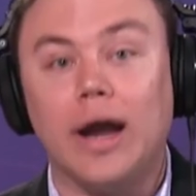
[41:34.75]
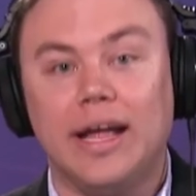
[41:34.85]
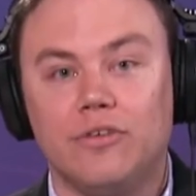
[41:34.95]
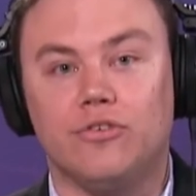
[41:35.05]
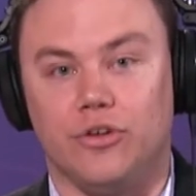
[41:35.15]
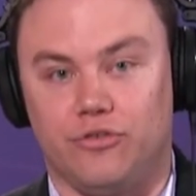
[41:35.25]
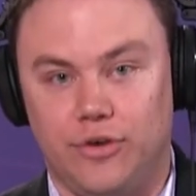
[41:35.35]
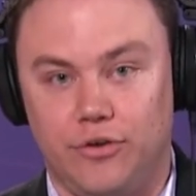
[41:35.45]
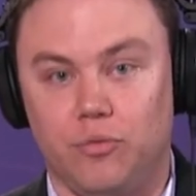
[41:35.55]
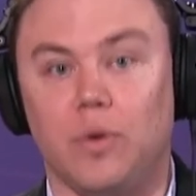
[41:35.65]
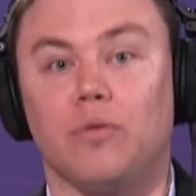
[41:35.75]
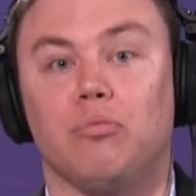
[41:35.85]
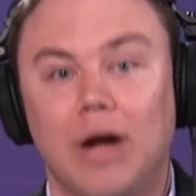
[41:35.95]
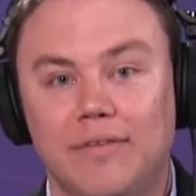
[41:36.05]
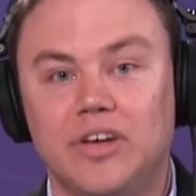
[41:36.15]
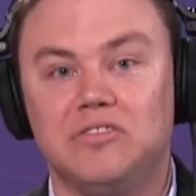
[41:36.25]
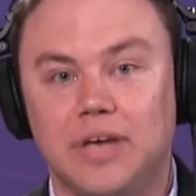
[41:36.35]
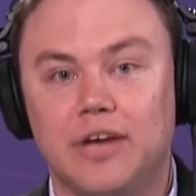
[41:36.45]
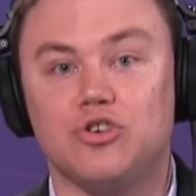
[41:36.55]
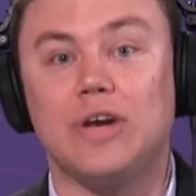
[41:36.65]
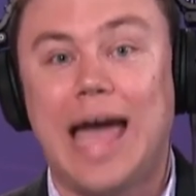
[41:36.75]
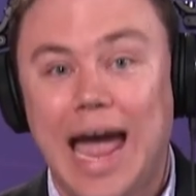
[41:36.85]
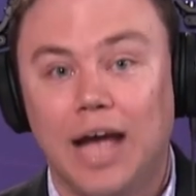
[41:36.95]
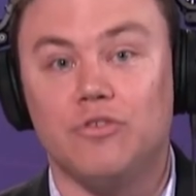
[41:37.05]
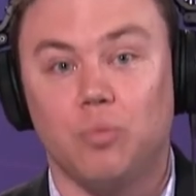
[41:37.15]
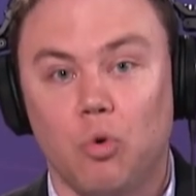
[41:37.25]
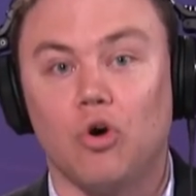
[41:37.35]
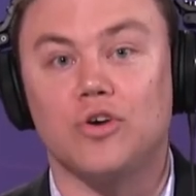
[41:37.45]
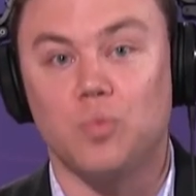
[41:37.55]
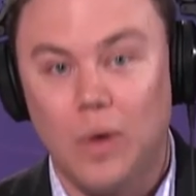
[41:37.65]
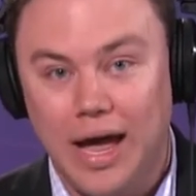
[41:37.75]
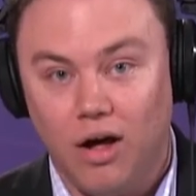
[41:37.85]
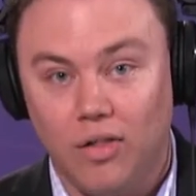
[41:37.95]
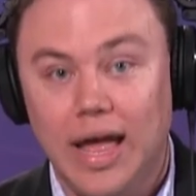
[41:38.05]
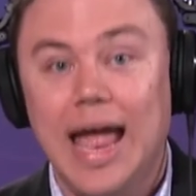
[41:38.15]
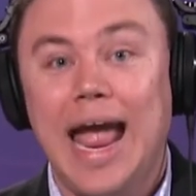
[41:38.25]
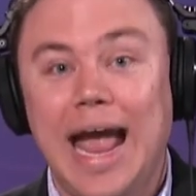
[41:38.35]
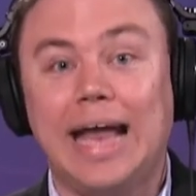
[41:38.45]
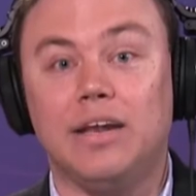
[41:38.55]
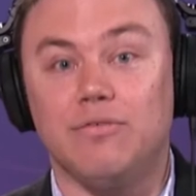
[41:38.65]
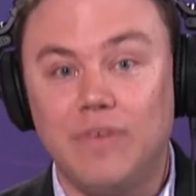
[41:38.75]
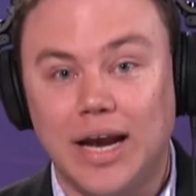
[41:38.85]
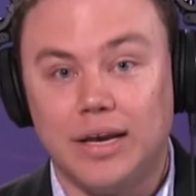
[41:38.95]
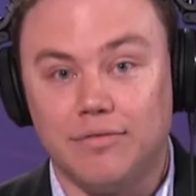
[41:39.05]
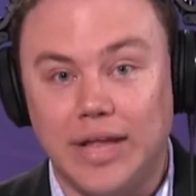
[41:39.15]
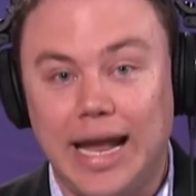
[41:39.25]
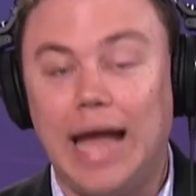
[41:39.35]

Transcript: instances where privatization has worked well and effectively.